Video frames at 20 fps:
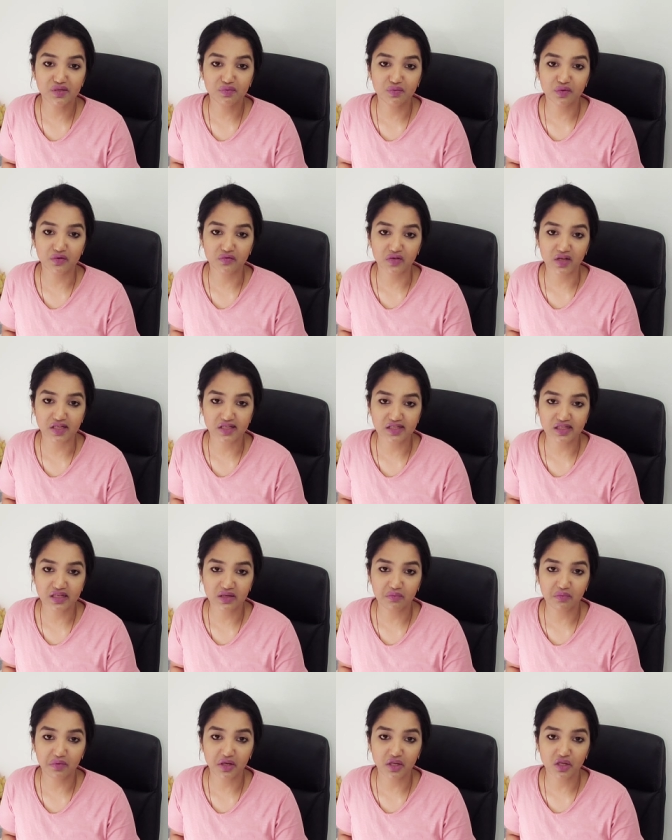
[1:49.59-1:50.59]
previously
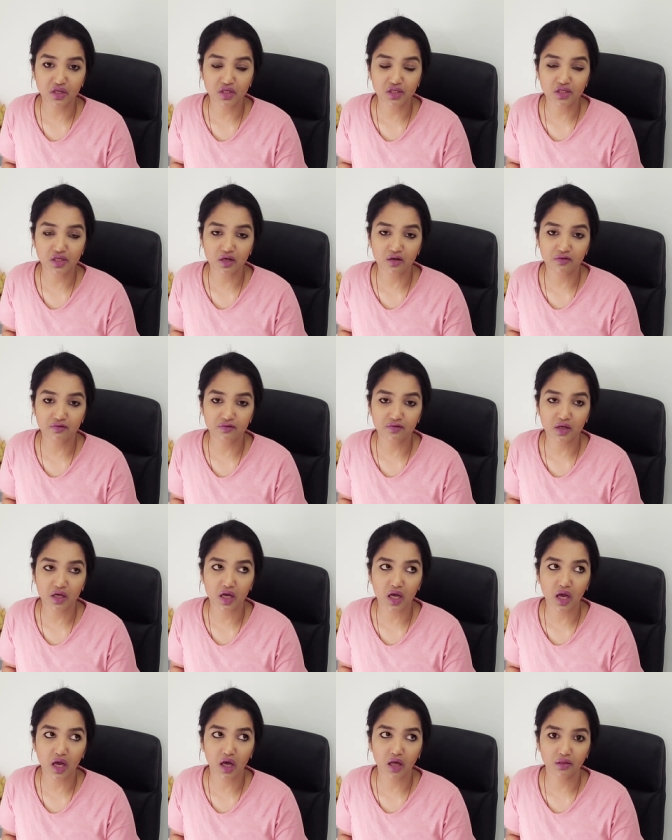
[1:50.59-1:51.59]
because of the
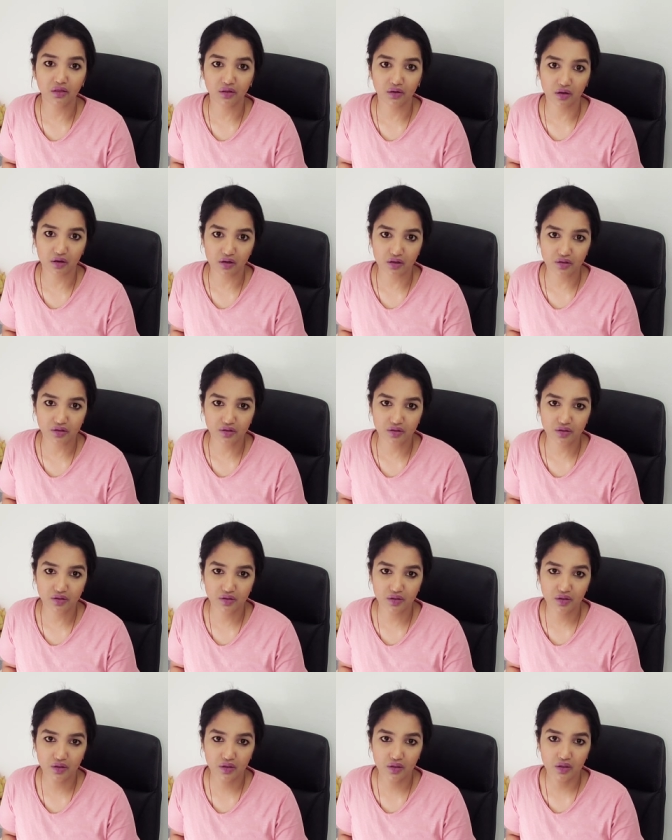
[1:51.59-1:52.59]
others.